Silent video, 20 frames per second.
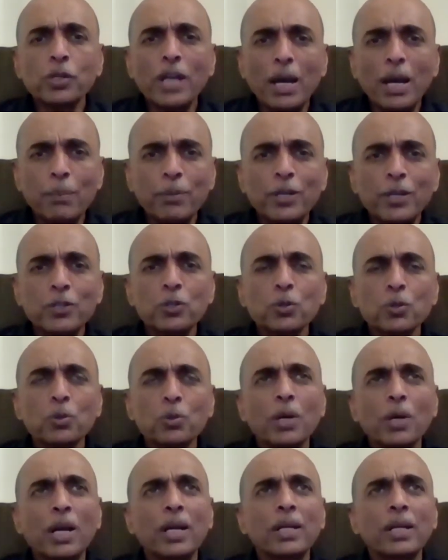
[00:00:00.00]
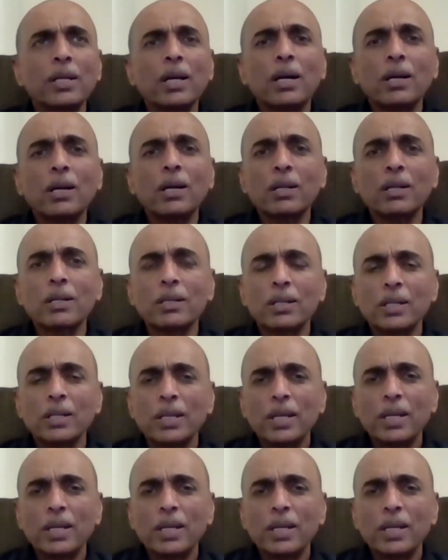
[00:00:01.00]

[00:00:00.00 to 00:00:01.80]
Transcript: tap into, and our